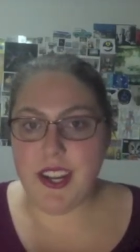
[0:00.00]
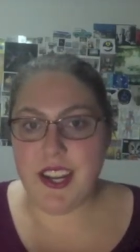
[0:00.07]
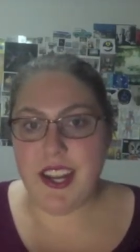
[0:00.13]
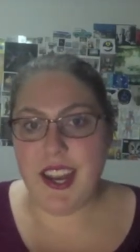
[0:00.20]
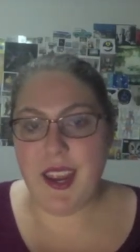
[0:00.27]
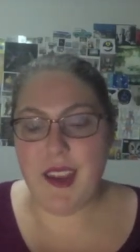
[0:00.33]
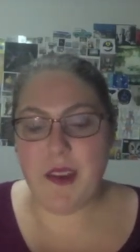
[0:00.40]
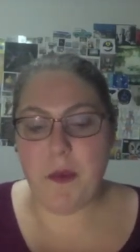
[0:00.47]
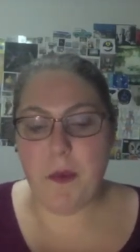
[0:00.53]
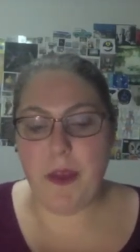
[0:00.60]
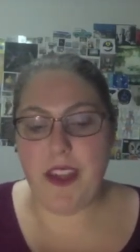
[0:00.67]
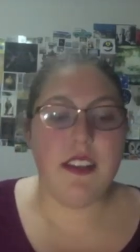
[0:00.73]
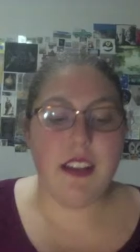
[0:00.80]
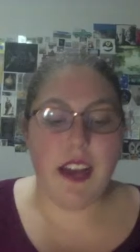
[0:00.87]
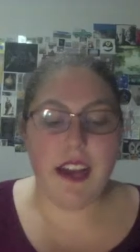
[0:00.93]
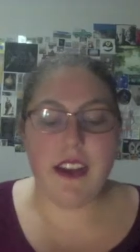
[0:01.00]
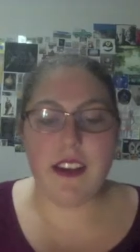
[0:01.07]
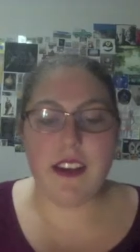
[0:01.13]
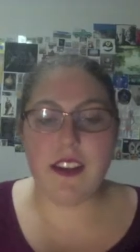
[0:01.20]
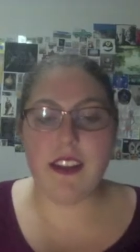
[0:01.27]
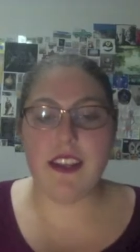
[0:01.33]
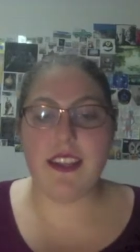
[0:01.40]
in which
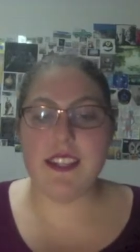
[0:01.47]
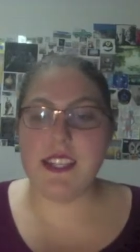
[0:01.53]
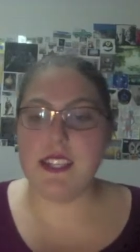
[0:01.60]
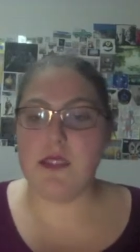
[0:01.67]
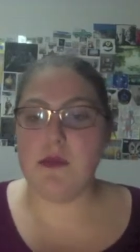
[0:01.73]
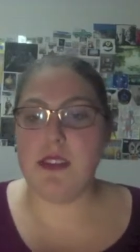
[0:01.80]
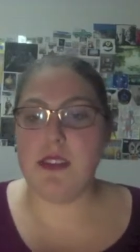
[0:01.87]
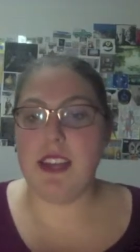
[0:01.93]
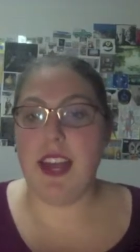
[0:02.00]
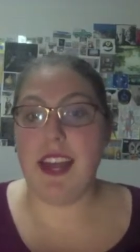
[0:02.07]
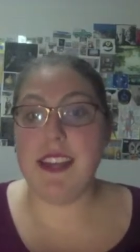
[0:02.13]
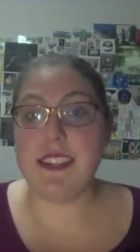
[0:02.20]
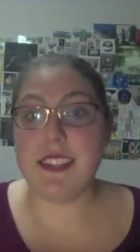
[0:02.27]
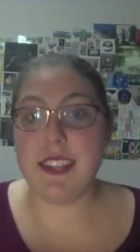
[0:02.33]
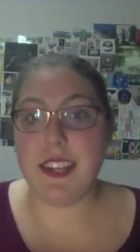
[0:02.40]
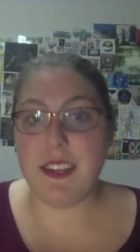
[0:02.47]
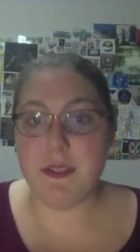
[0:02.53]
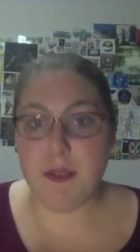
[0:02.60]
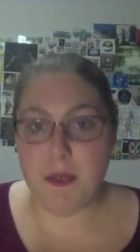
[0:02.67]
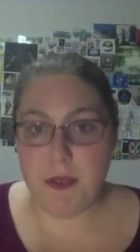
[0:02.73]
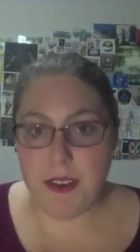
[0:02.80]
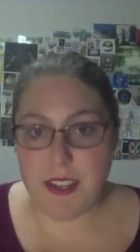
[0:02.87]
Ireland has been isolated from
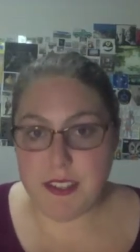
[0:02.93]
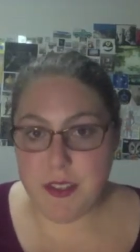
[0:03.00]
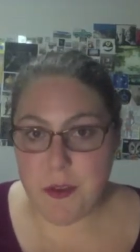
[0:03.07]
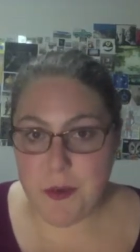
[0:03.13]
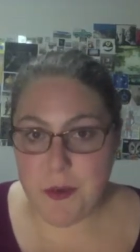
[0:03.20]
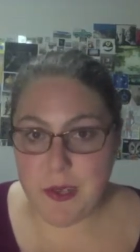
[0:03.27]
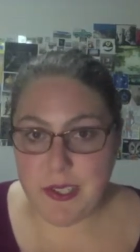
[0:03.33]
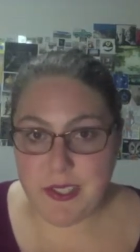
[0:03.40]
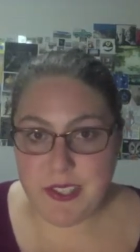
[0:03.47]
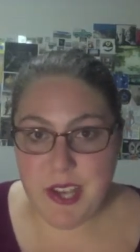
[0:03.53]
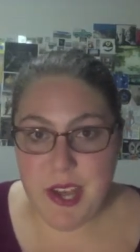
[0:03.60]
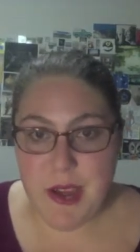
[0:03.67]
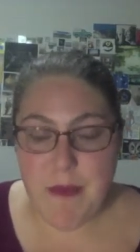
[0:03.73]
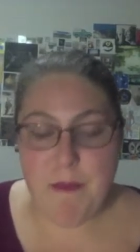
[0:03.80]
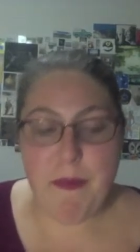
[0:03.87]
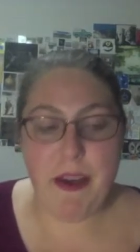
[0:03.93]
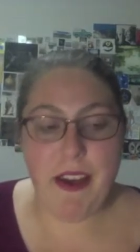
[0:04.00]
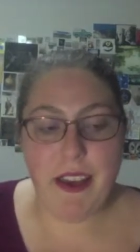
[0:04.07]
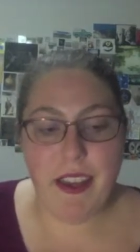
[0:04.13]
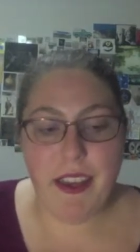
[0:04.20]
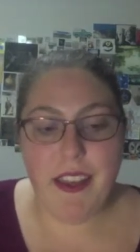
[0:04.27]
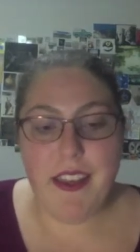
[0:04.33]
the rest of the world
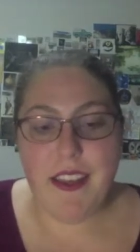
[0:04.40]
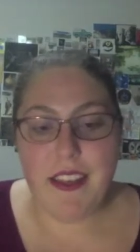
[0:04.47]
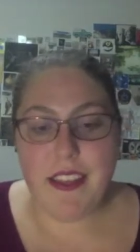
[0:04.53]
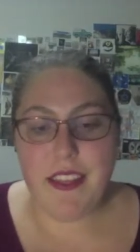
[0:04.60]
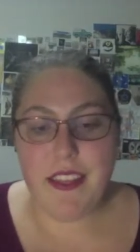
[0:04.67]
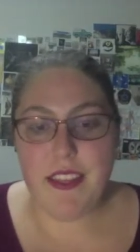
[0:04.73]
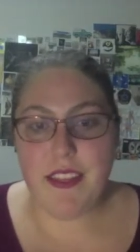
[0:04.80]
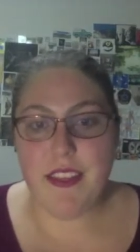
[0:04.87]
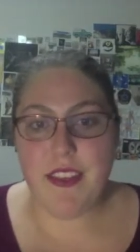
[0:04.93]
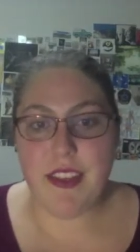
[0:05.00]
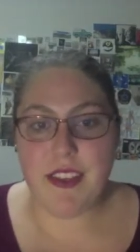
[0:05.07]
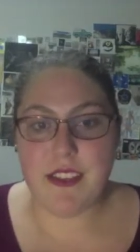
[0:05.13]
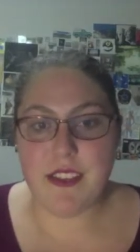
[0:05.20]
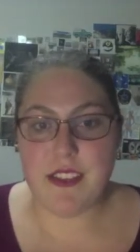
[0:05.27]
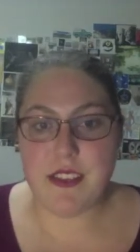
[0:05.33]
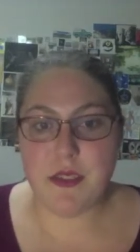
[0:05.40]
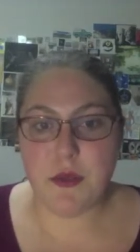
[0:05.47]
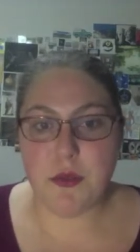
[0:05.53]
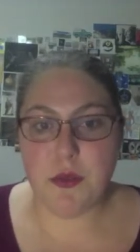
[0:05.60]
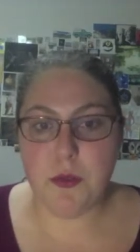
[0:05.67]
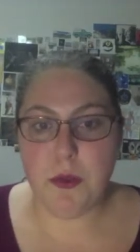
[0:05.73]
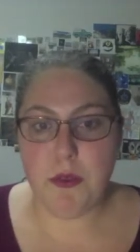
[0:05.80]
by these, this
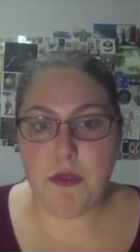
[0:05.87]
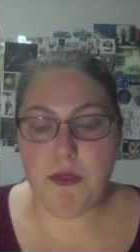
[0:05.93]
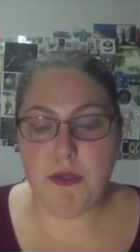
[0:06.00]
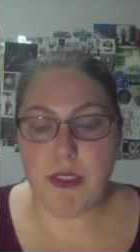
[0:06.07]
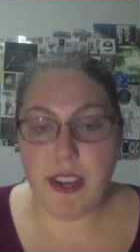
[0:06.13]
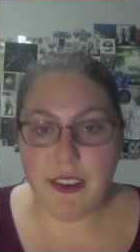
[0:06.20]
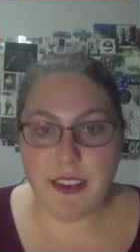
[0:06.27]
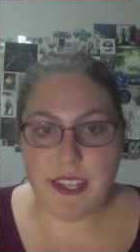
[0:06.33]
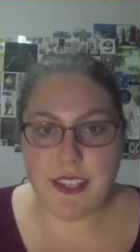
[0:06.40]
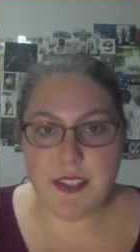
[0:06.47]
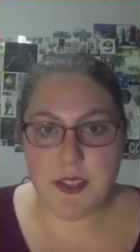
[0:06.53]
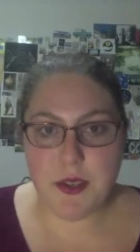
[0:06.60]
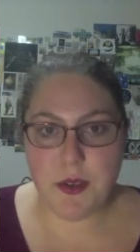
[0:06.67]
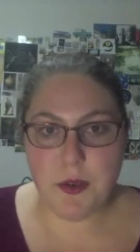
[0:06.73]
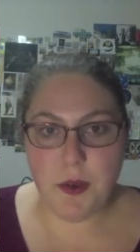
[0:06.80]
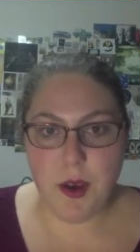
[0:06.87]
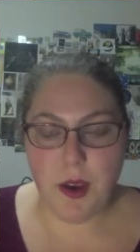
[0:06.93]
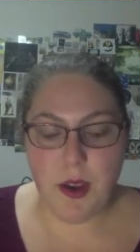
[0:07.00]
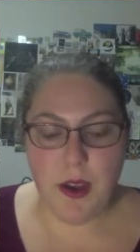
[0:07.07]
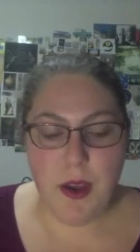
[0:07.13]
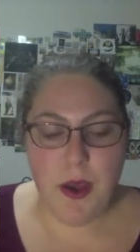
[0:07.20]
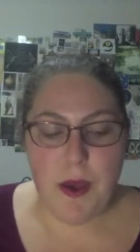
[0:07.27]
group of fairies who are
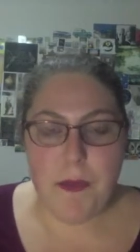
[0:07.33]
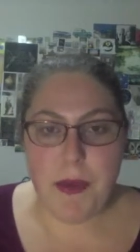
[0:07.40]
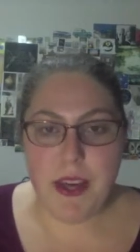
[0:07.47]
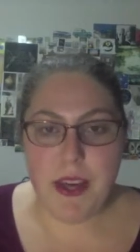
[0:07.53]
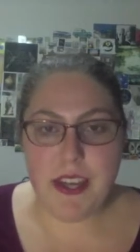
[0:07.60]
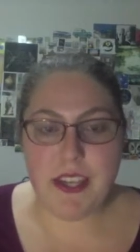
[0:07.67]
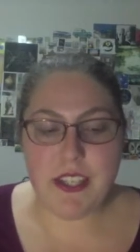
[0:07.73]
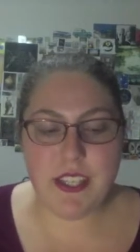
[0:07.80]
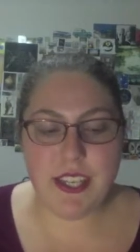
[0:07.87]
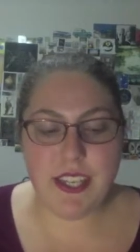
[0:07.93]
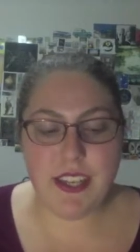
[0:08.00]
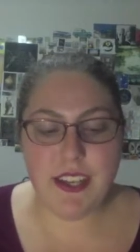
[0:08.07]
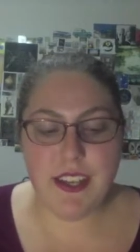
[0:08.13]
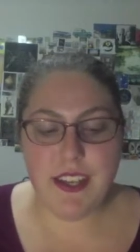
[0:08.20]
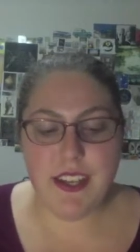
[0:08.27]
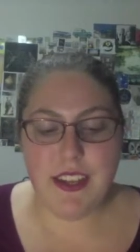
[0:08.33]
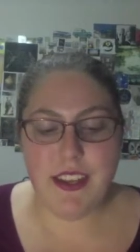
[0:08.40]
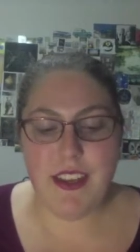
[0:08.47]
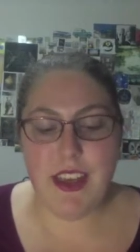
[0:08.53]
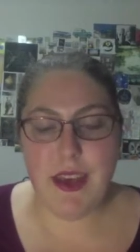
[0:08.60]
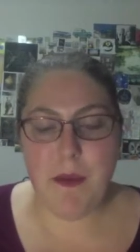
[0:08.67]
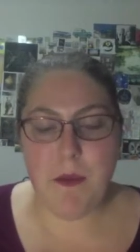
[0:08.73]
punishing
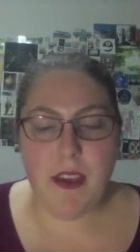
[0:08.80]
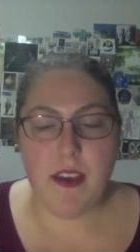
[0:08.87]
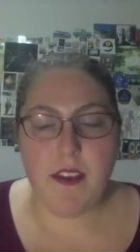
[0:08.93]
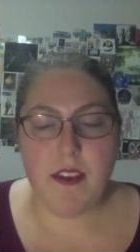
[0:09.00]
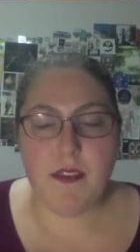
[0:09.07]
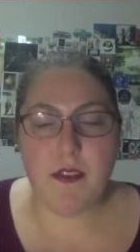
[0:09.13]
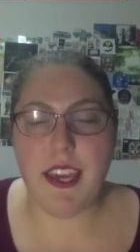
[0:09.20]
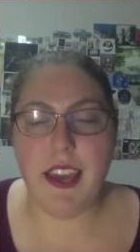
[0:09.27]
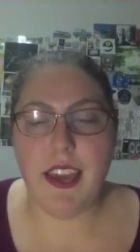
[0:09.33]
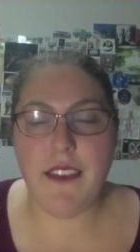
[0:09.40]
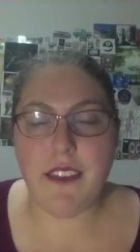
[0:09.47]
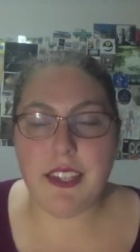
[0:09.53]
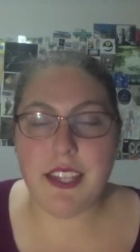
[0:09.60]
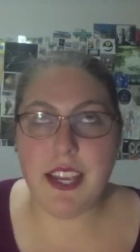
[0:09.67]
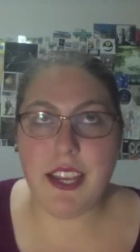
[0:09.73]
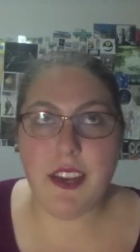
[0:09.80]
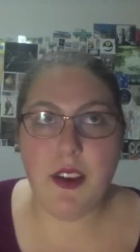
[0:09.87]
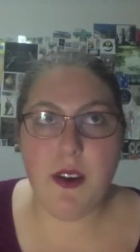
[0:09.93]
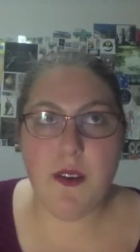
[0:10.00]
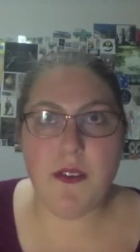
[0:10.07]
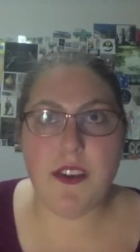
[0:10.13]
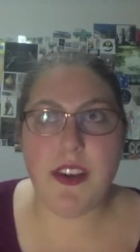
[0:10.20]
them for having taken
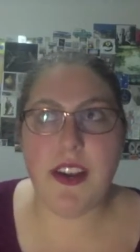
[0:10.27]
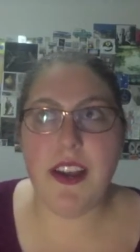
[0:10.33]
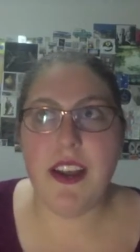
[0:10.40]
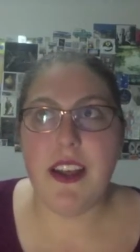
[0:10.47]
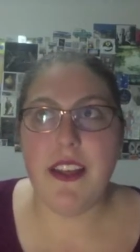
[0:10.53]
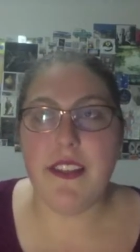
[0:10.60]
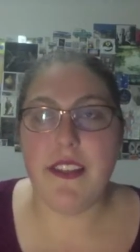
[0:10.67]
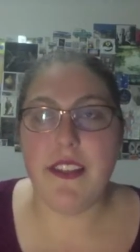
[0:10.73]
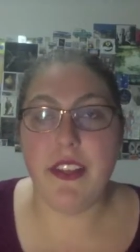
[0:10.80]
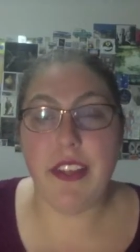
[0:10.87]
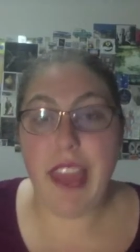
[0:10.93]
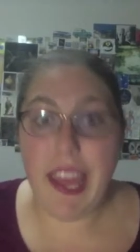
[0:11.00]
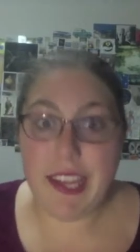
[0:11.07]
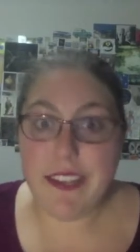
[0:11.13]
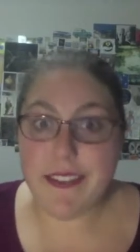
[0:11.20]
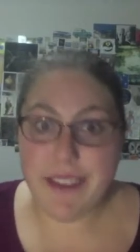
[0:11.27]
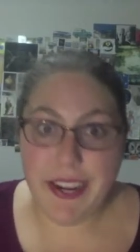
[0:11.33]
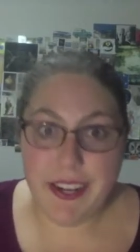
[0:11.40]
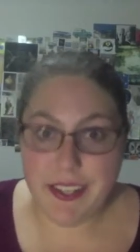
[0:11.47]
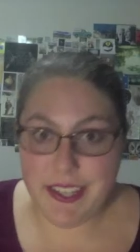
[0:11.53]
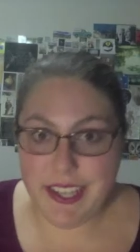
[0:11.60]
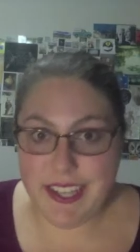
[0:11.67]
over the land of
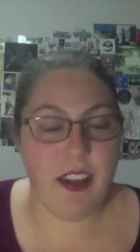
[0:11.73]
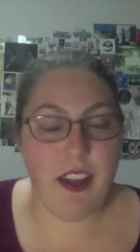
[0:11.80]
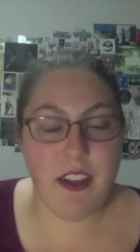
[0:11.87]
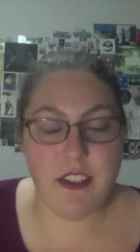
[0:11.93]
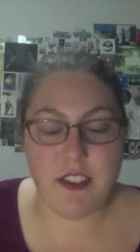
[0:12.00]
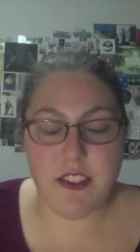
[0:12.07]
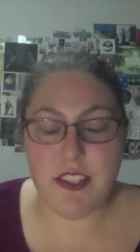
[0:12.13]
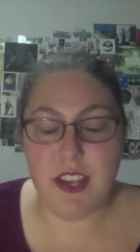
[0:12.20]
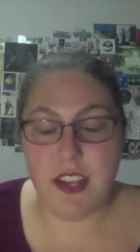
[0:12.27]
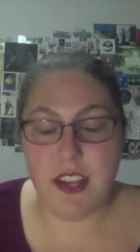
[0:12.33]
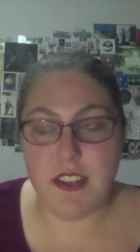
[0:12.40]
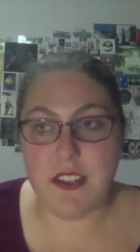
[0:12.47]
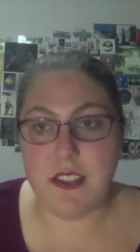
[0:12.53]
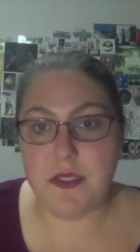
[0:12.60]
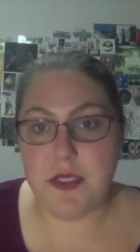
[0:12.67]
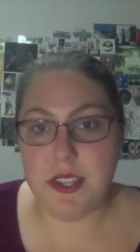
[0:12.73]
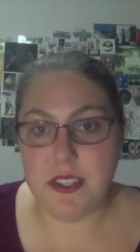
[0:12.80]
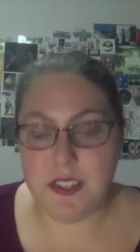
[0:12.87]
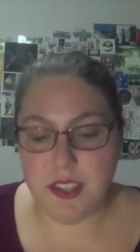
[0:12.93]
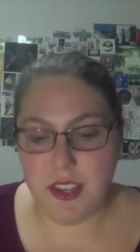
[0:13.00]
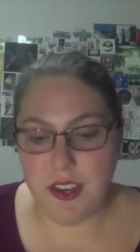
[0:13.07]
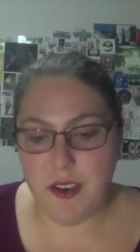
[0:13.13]
Ireland hundreds and hundreds of years
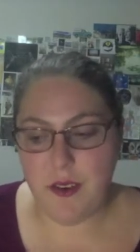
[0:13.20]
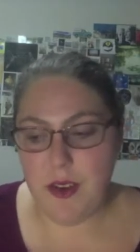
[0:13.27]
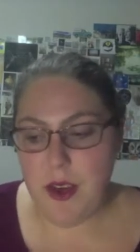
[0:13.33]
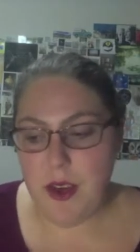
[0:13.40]
ago